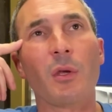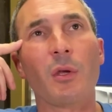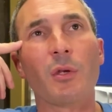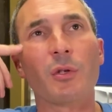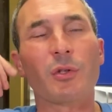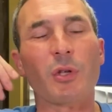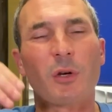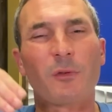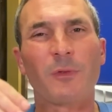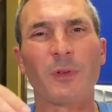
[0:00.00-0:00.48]

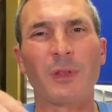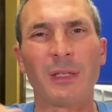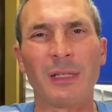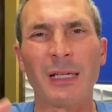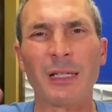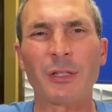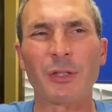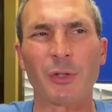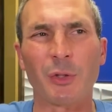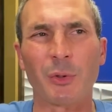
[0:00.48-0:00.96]
So for the
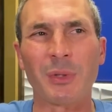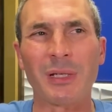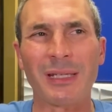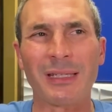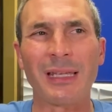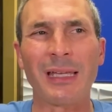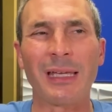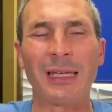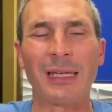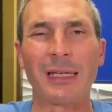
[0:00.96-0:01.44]
next three
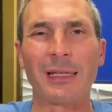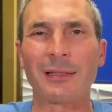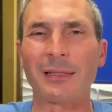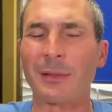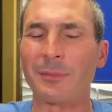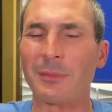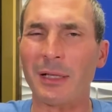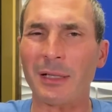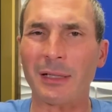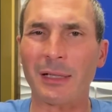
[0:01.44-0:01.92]
days,
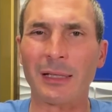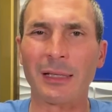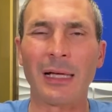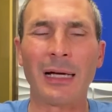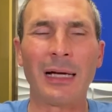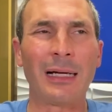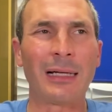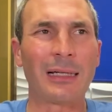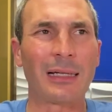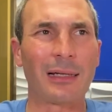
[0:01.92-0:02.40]
I'm not gonna
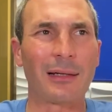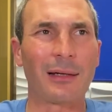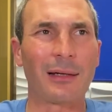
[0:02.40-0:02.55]
lie,